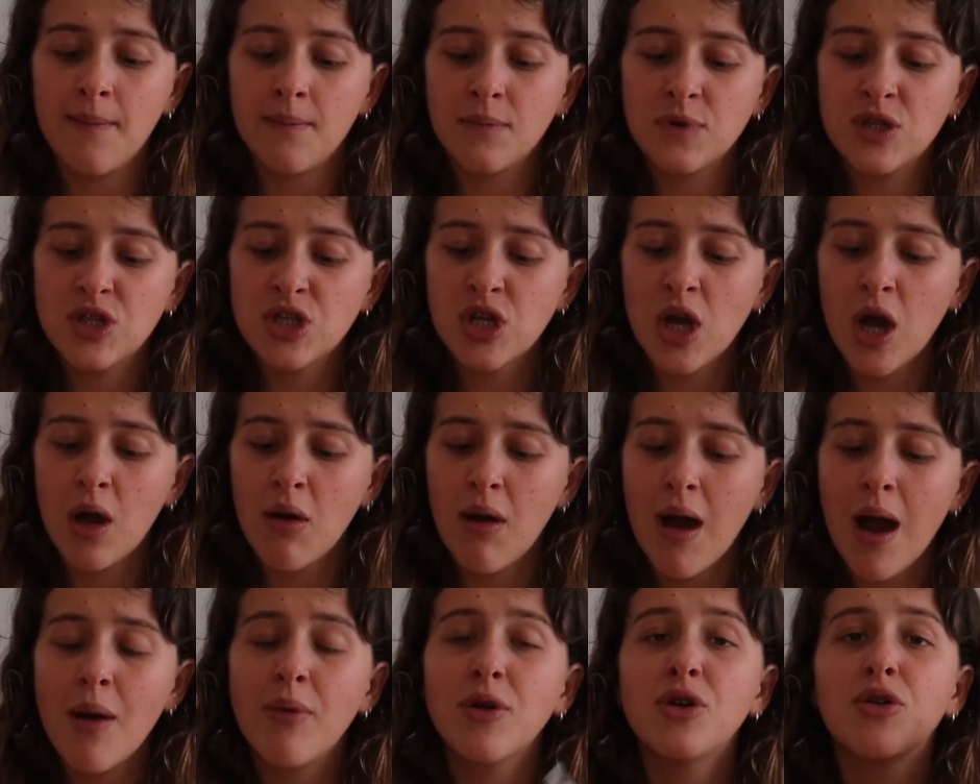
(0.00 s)
So
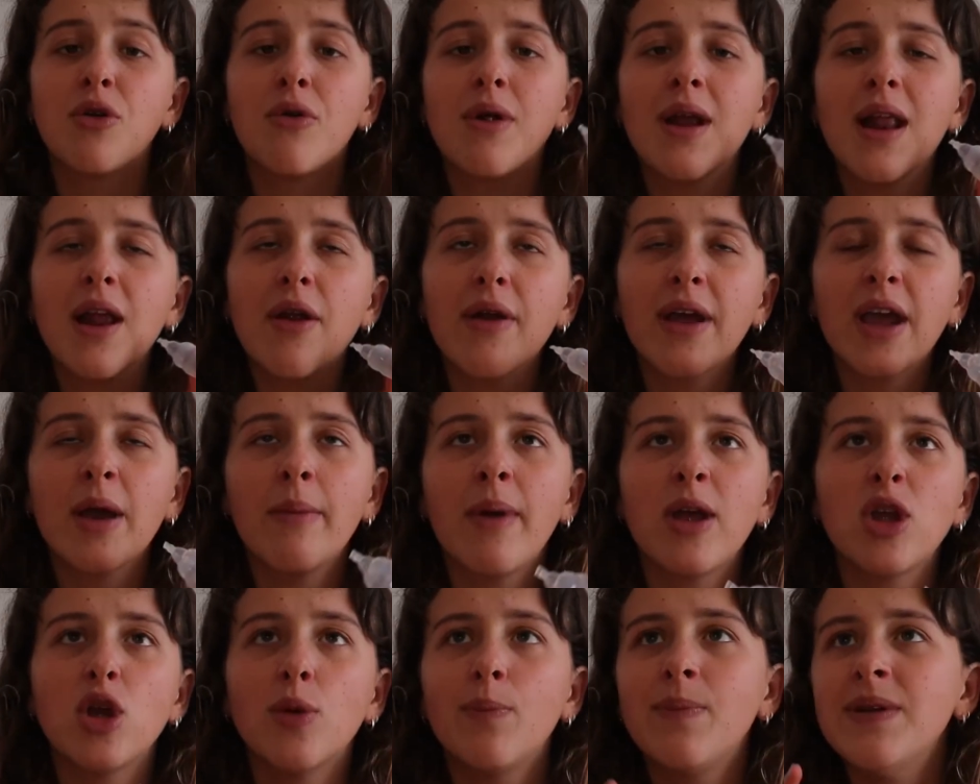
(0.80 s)
I would really
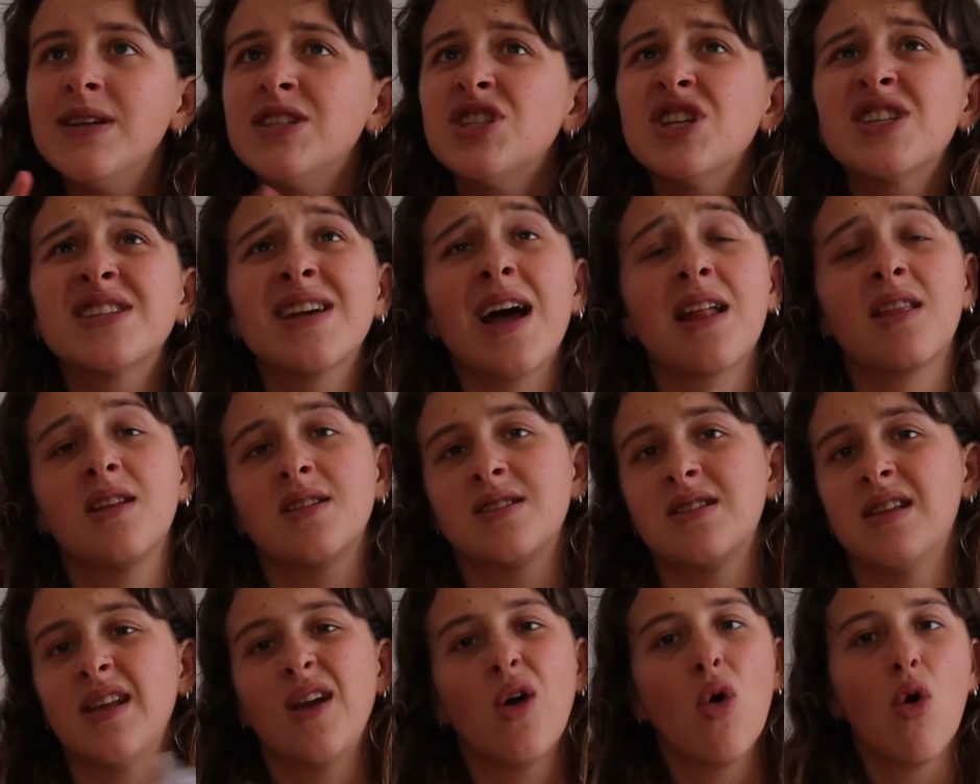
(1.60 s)
recommend you please just cut
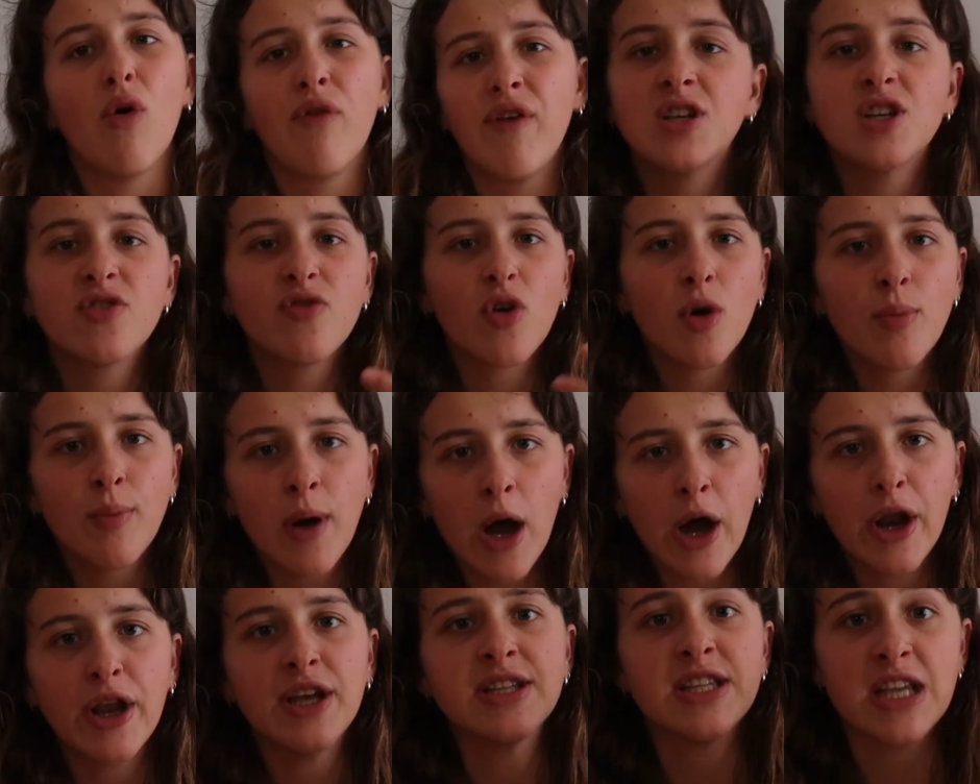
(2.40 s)
this thing off. Just for a
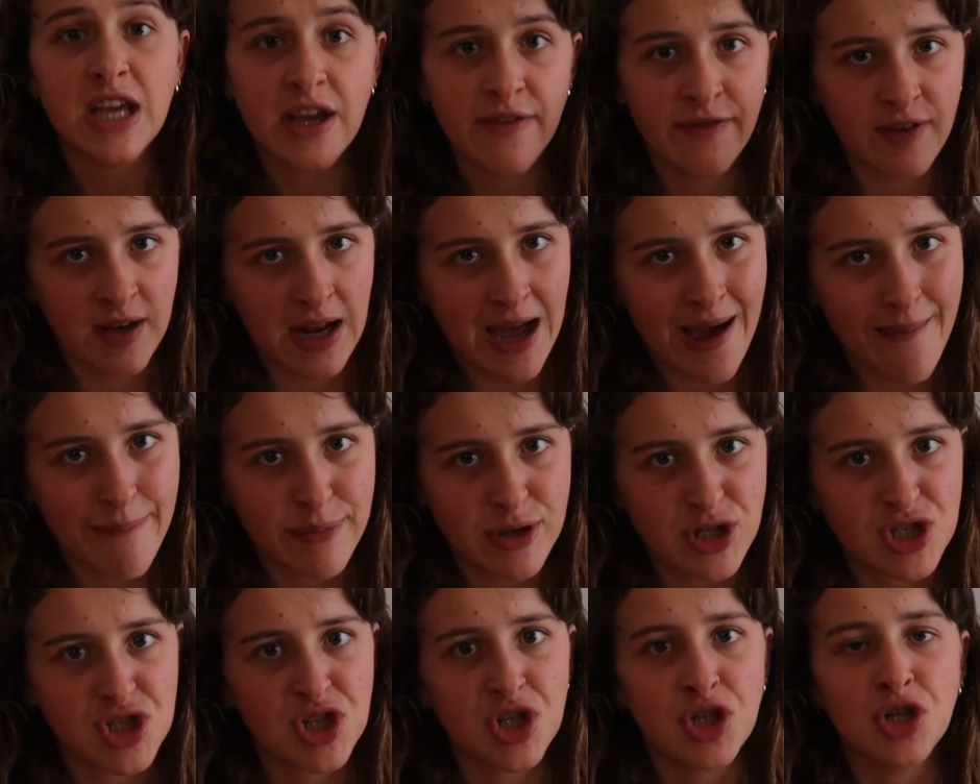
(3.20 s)
bonus, if it
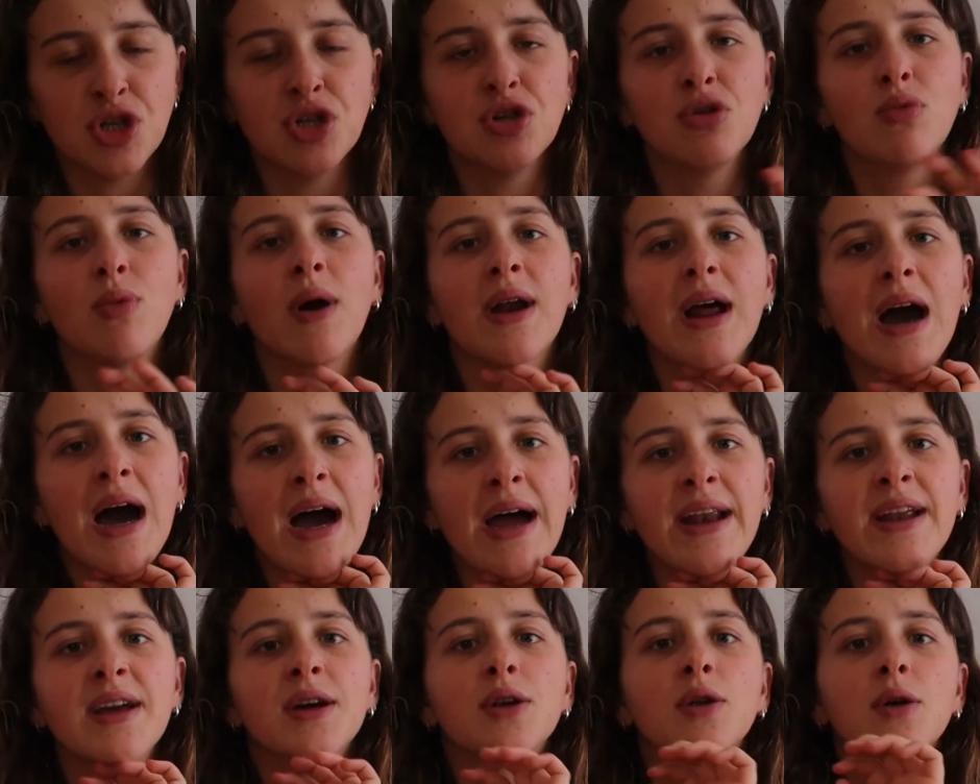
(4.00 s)
happens to you, what
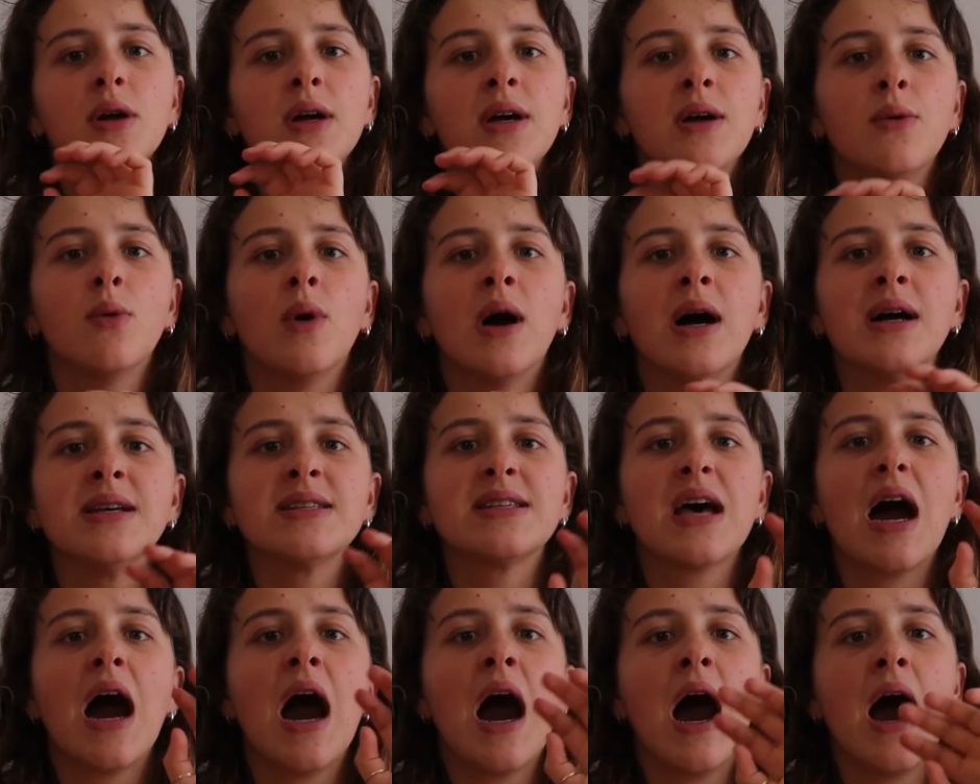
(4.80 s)
I did was
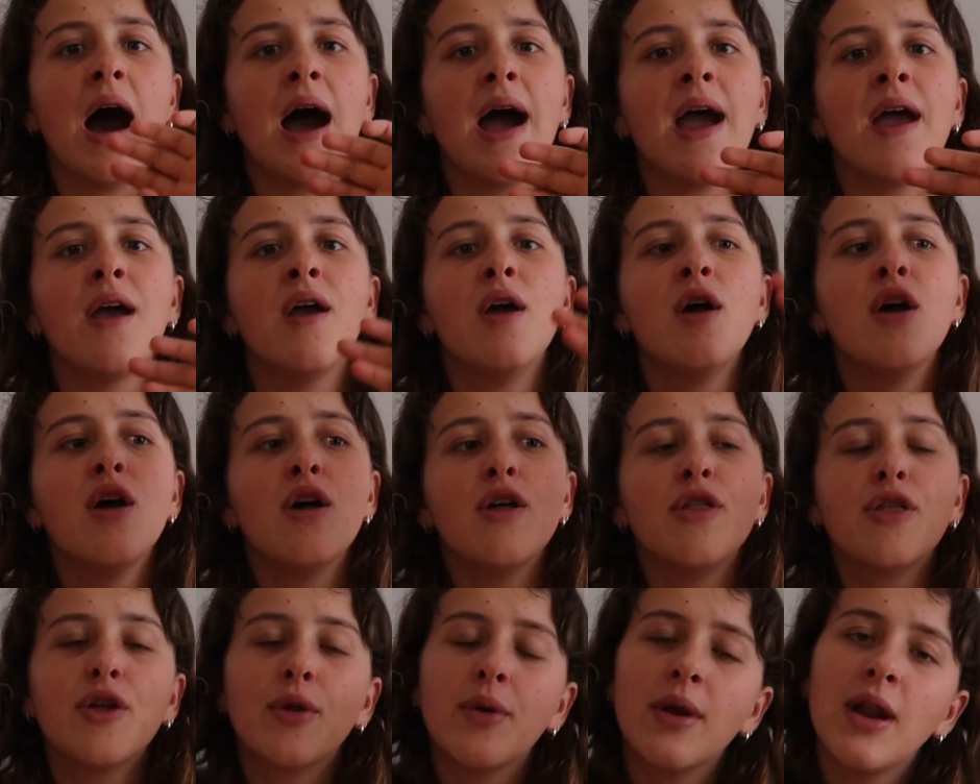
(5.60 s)
I
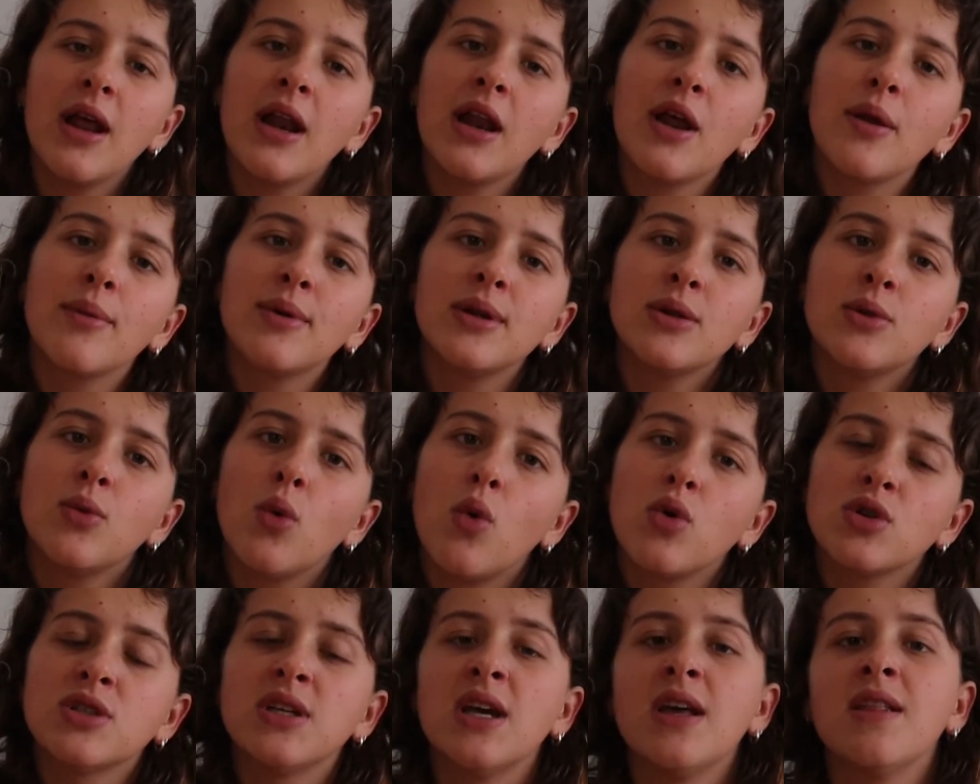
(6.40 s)
threw in a little bit of
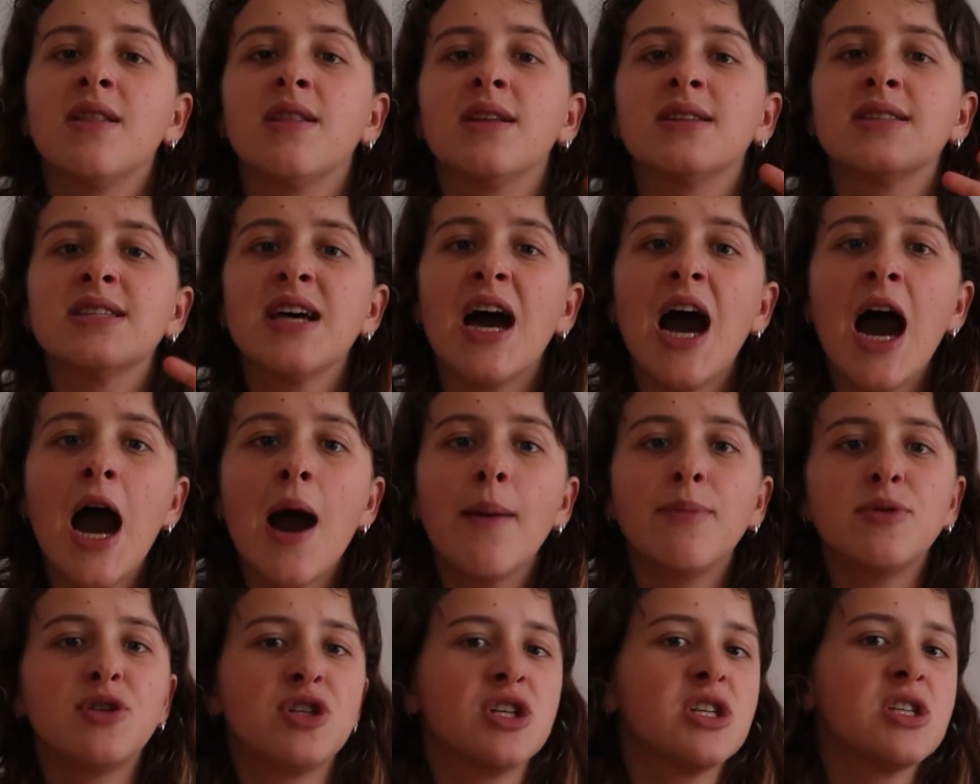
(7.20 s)
water in the
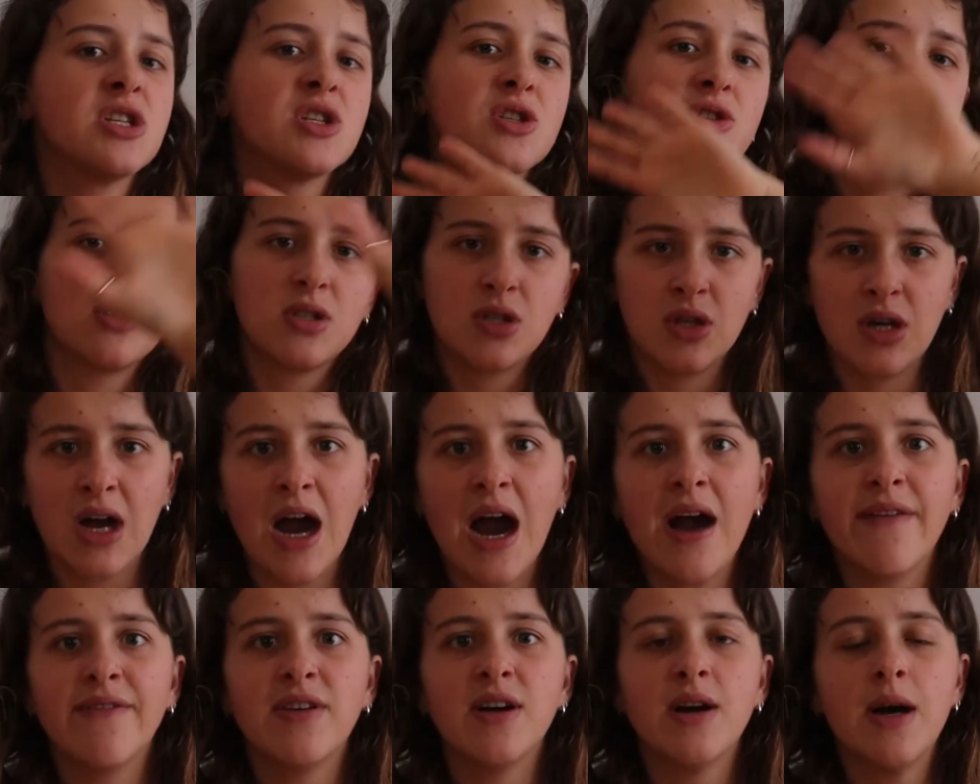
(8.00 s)
tub just to
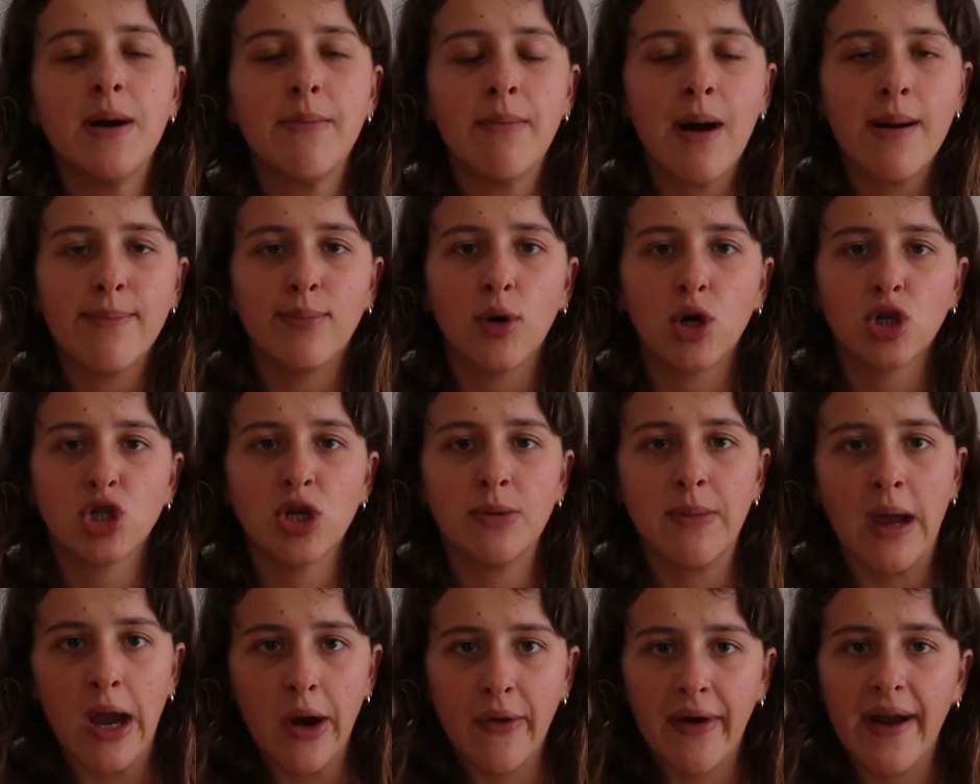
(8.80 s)
cover my
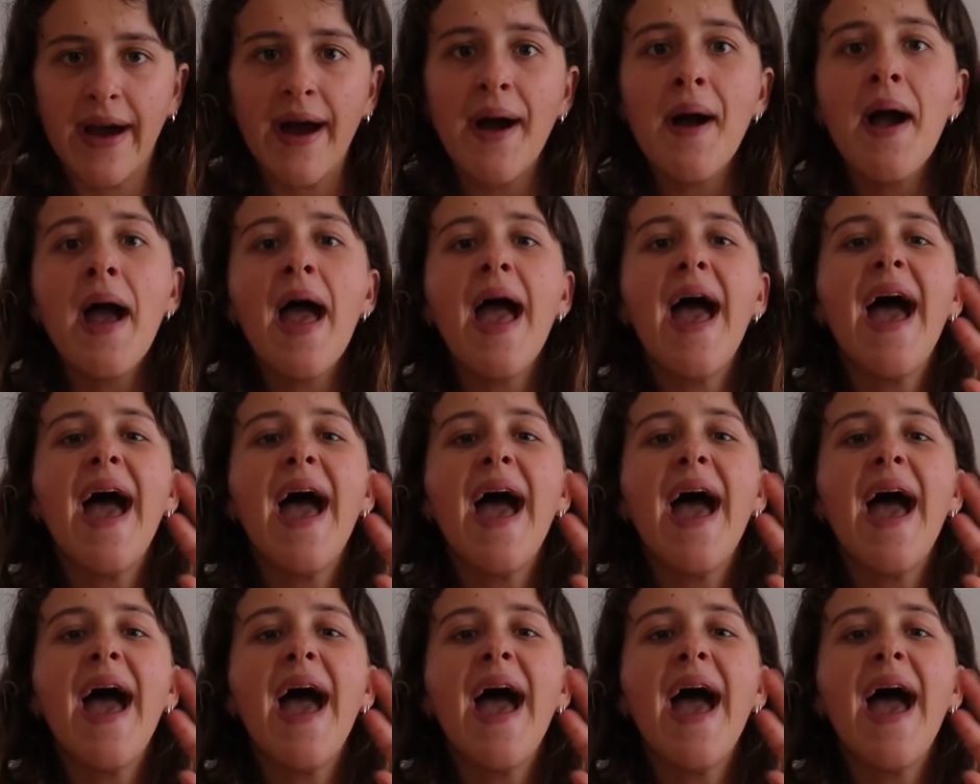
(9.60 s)
bottom area,